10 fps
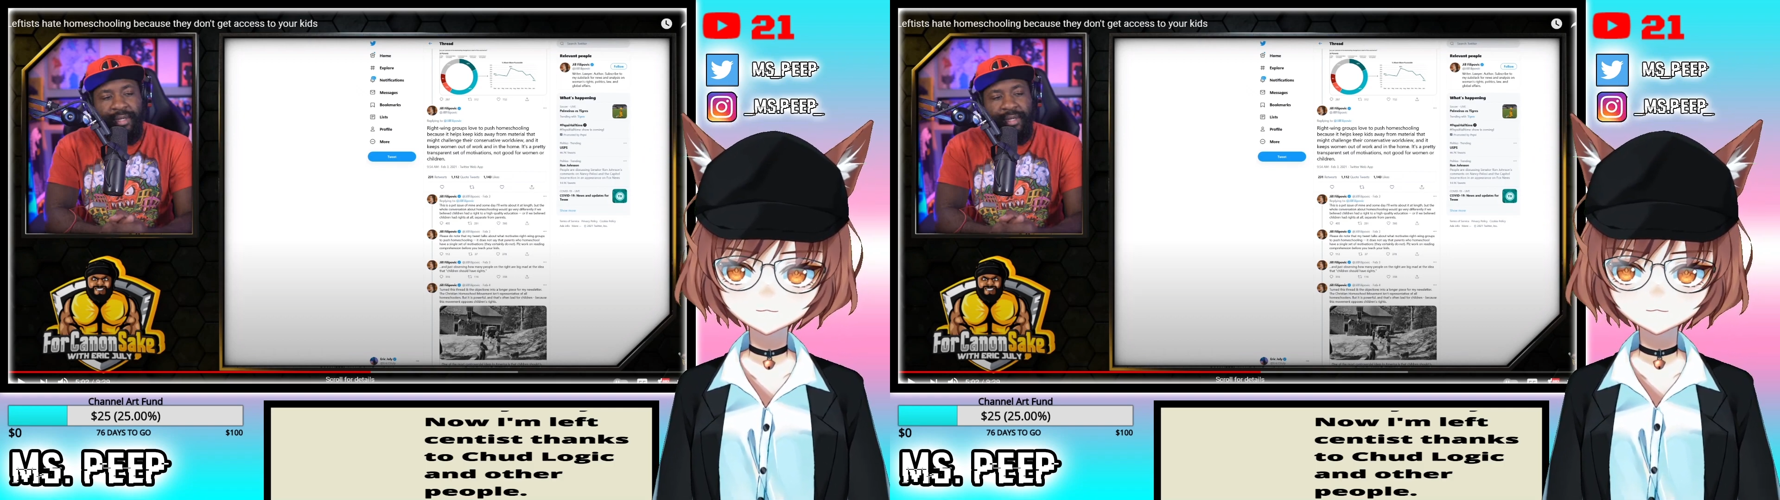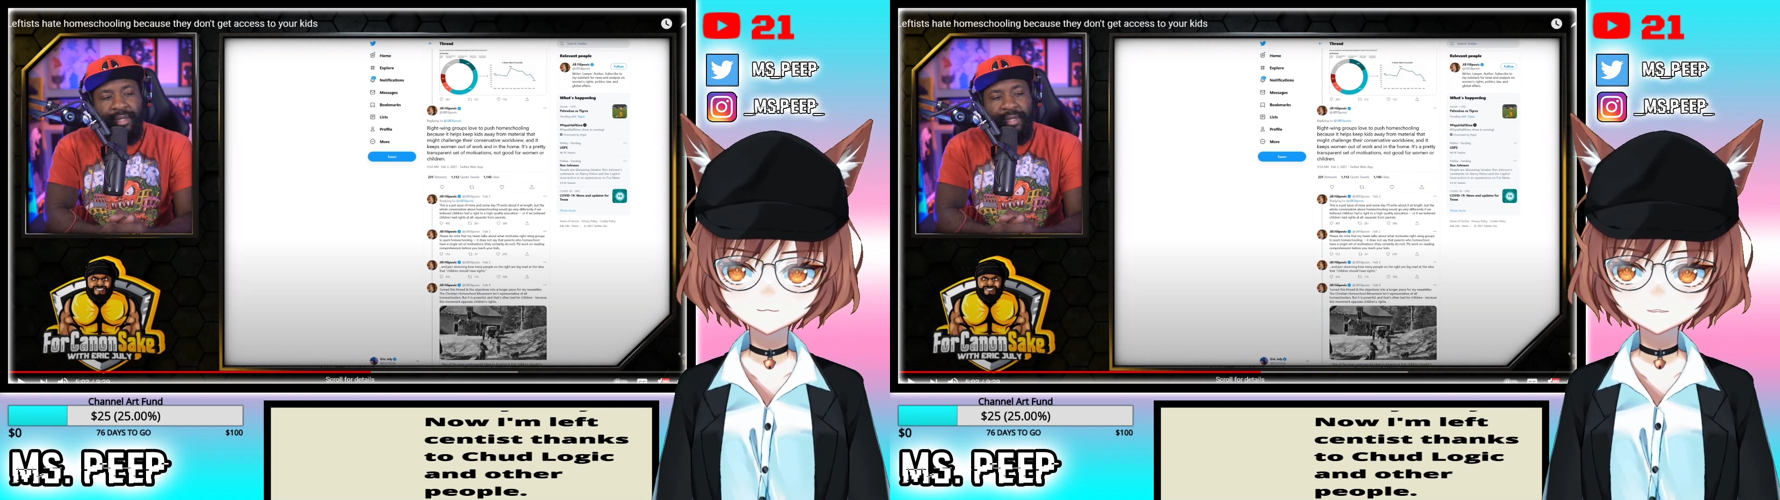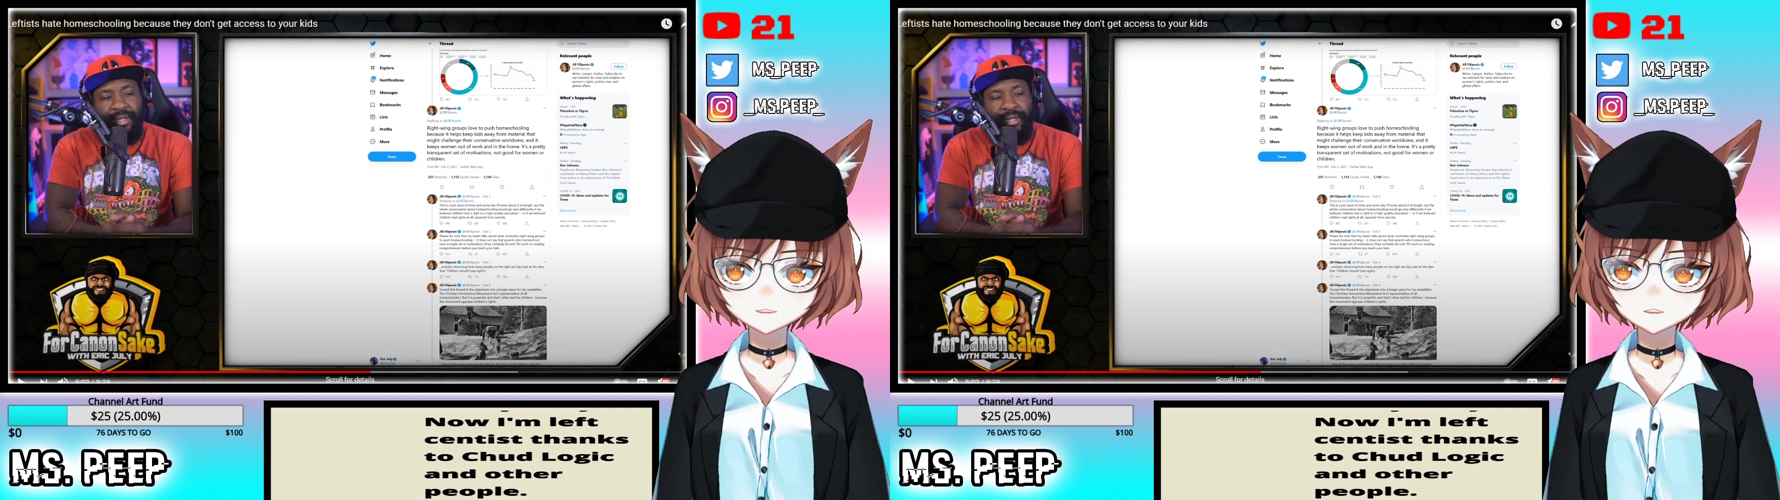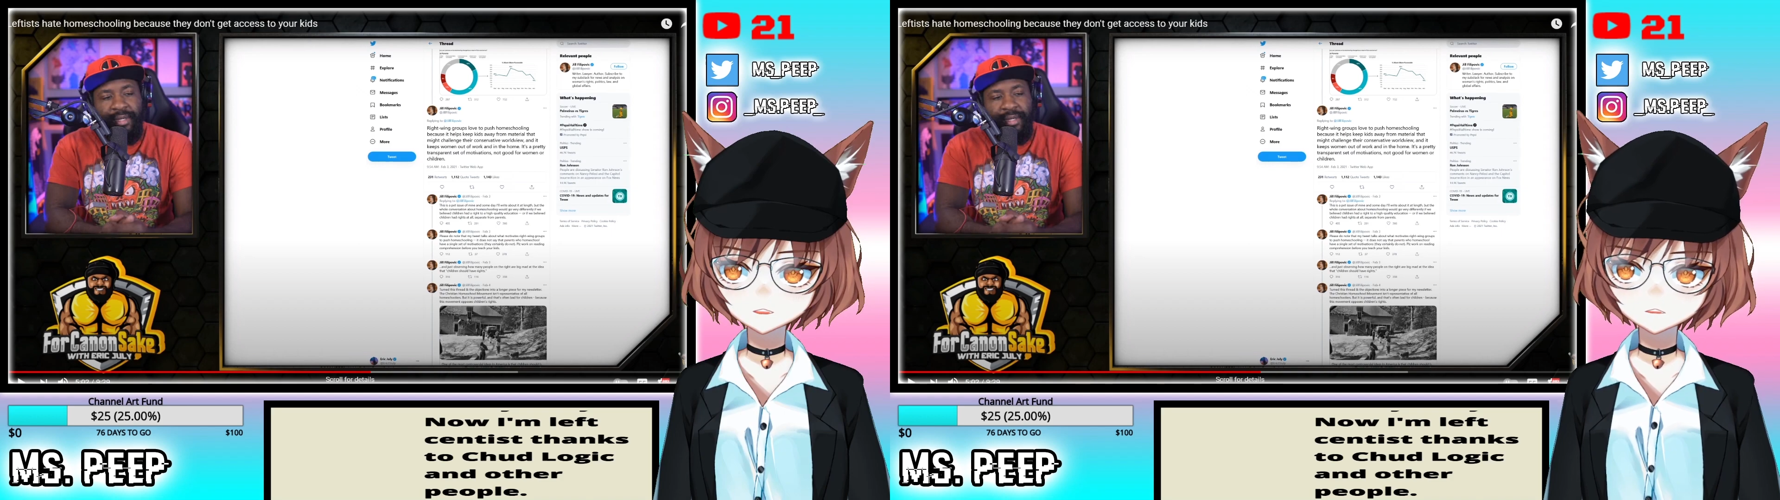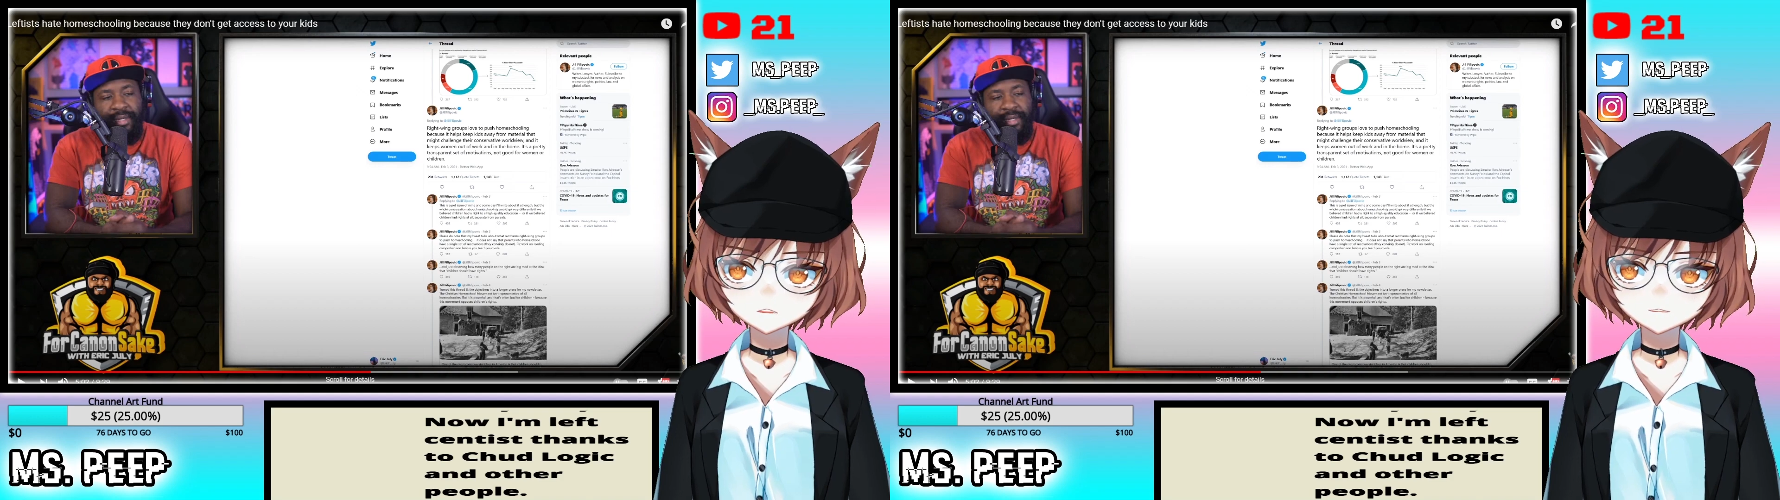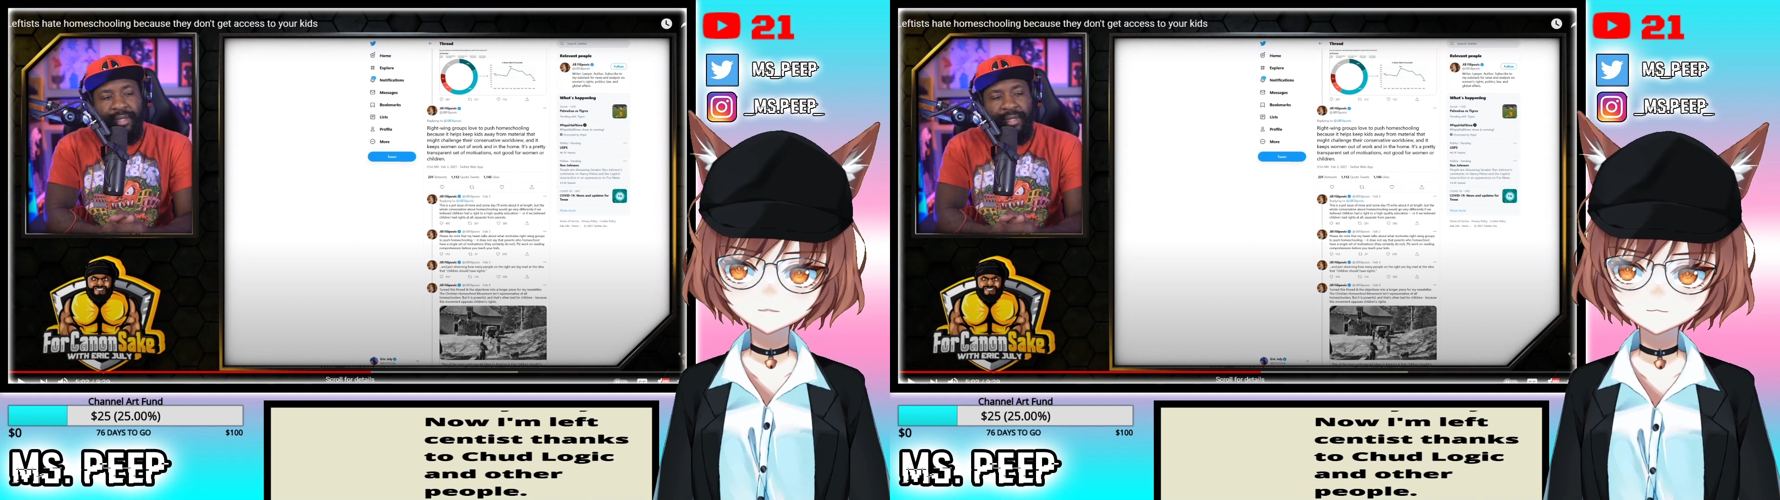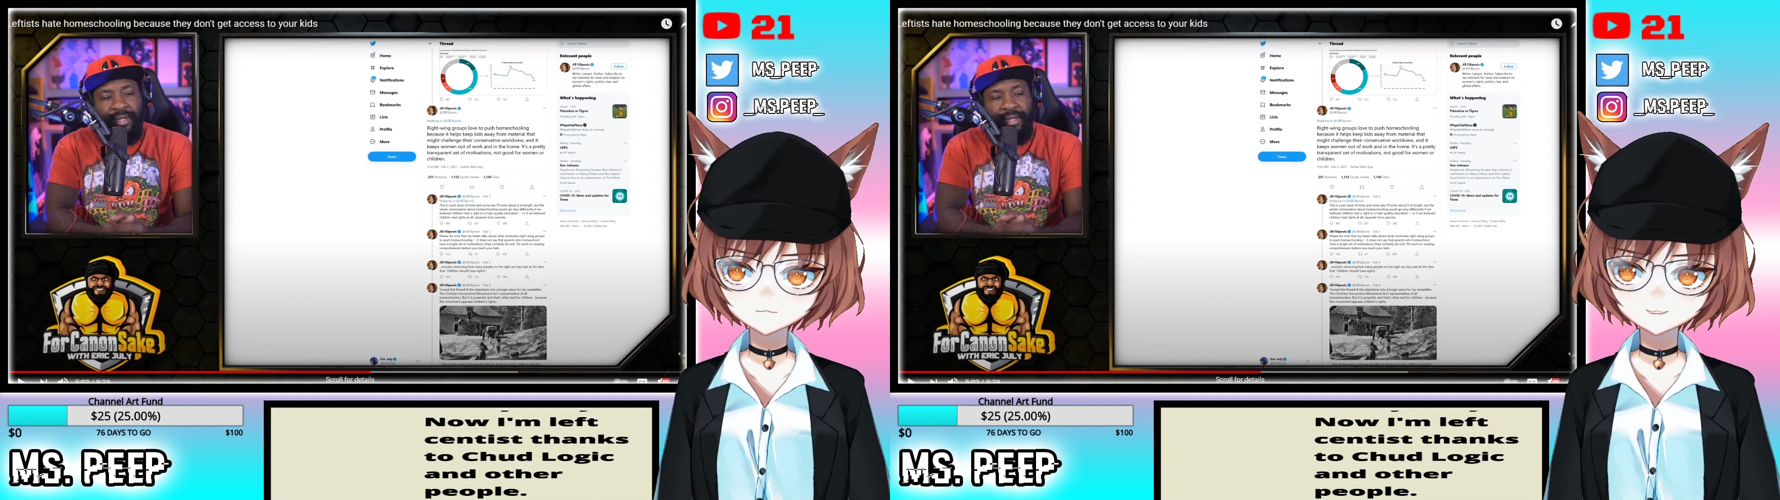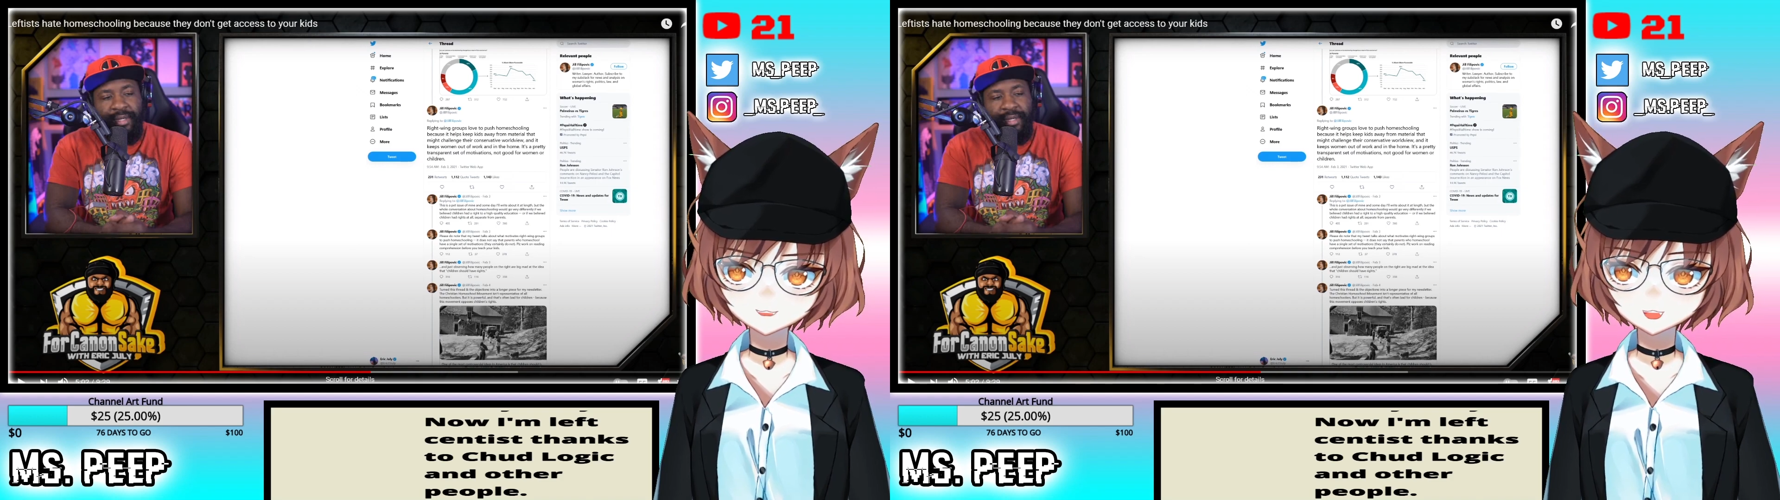Southern big